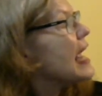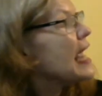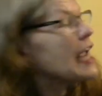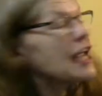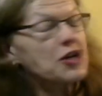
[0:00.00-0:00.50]

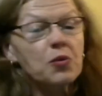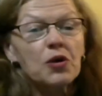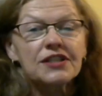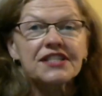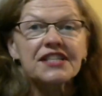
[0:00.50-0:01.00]
It
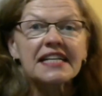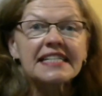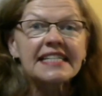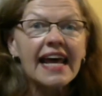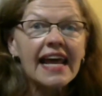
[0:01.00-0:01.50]
was the
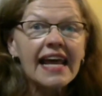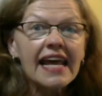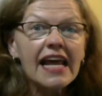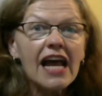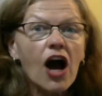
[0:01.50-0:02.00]

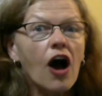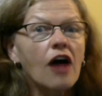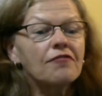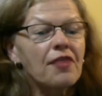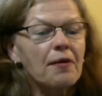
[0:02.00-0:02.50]
day
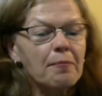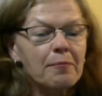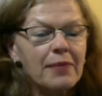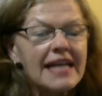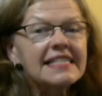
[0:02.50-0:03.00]
of the
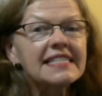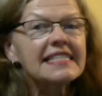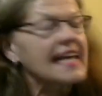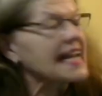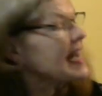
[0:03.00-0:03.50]

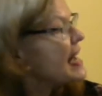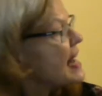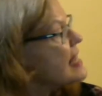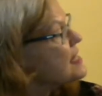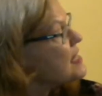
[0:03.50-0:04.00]
Best
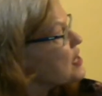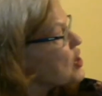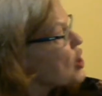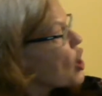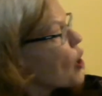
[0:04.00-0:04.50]
Nest
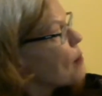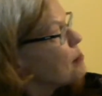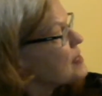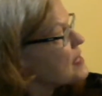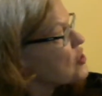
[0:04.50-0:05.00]

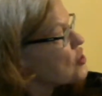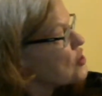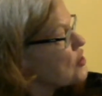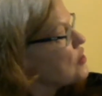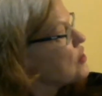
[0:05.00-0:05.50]

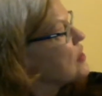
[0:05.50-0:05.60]
competition.